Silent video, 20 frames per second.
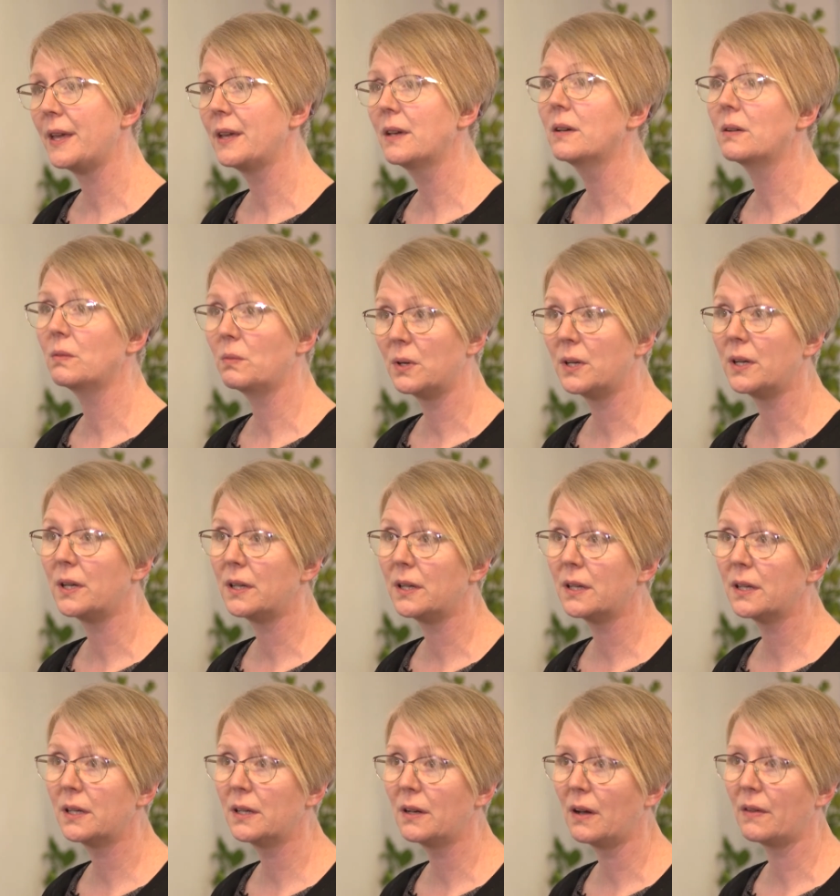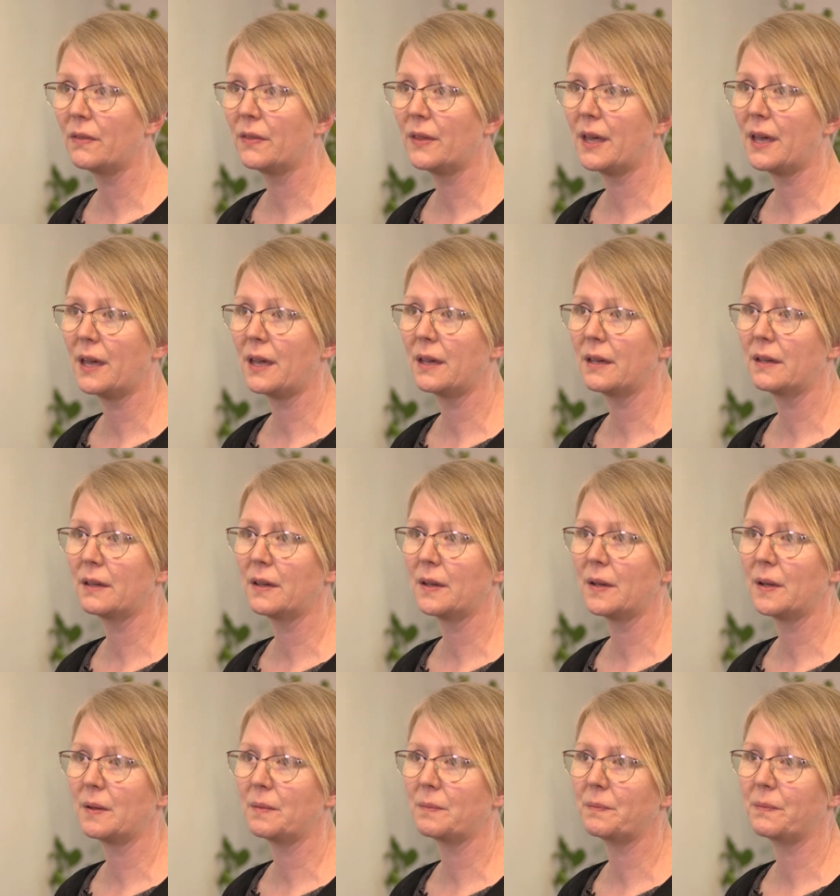they can work on
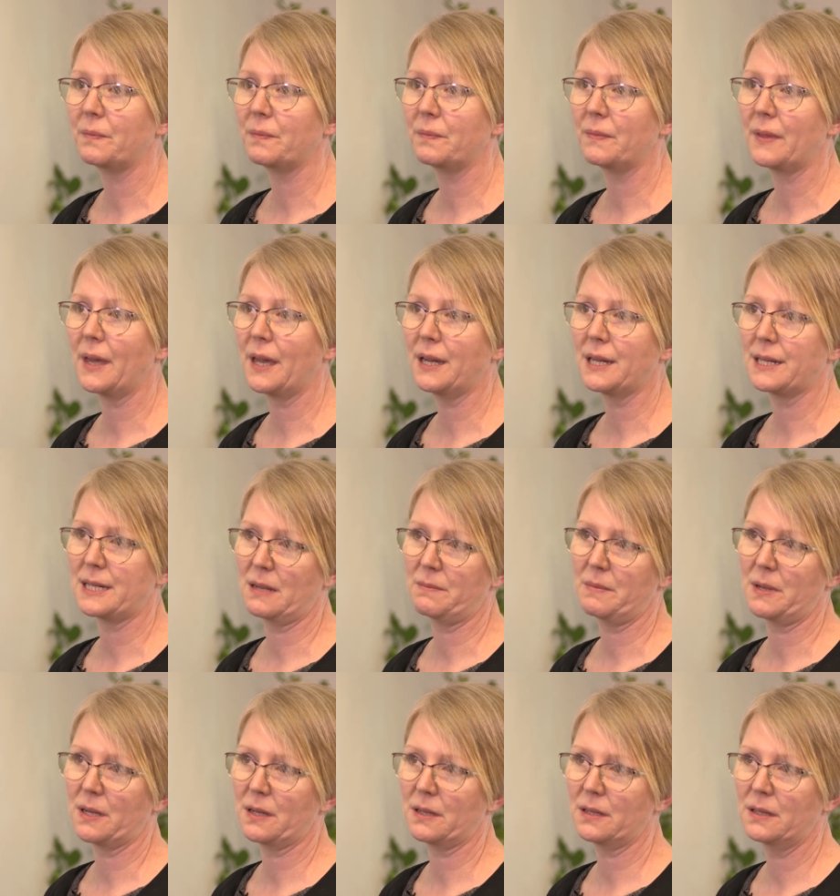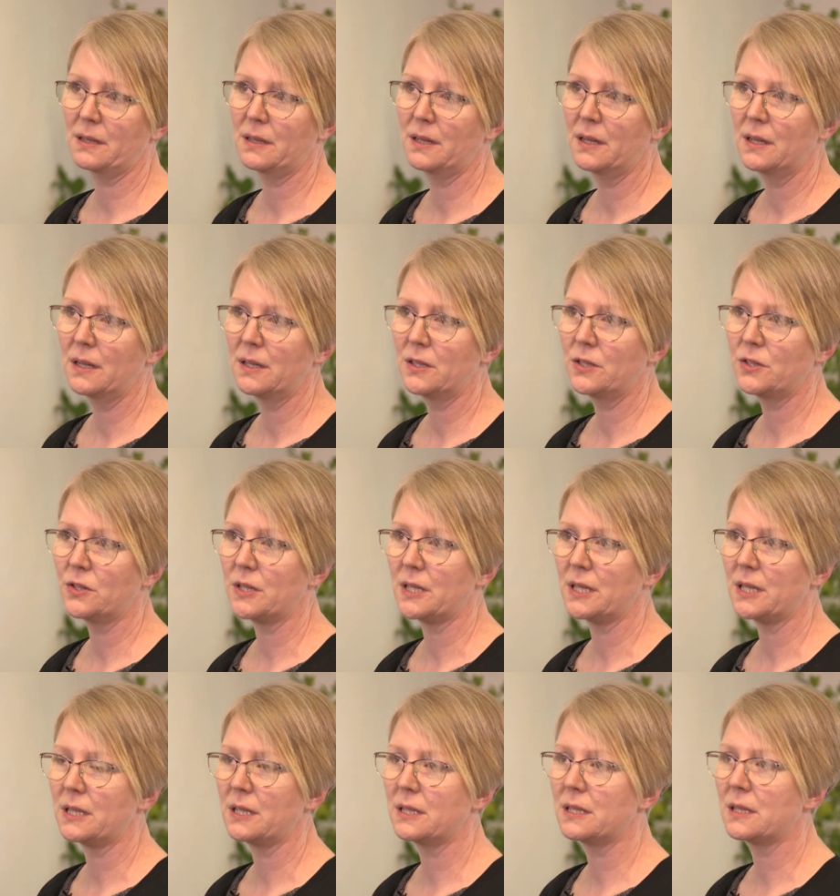their academic
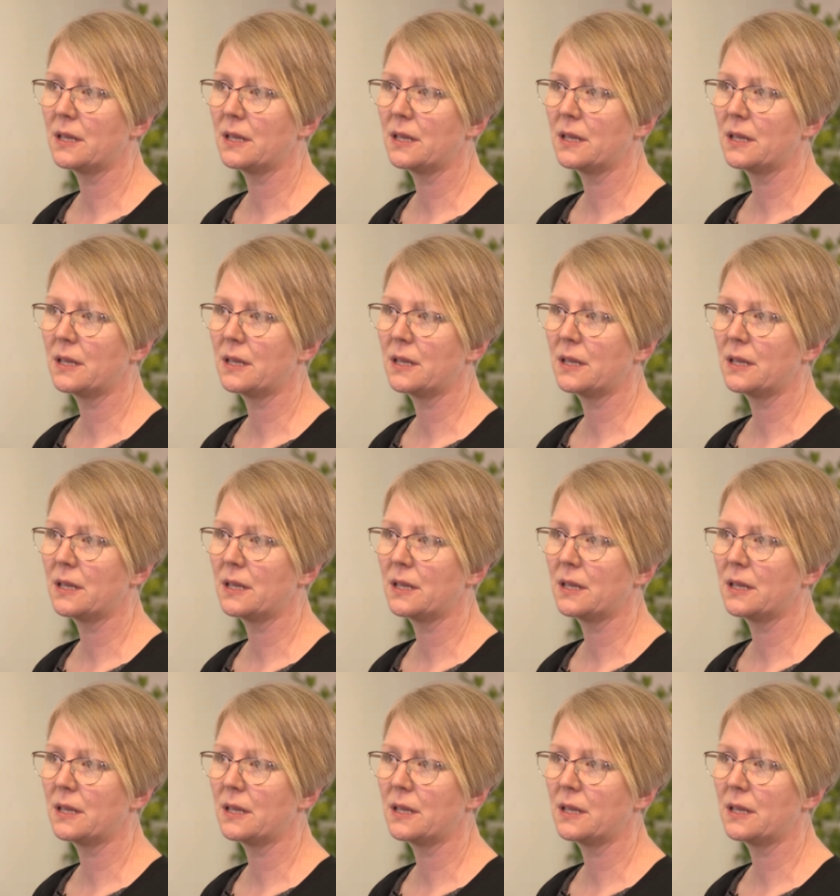studies.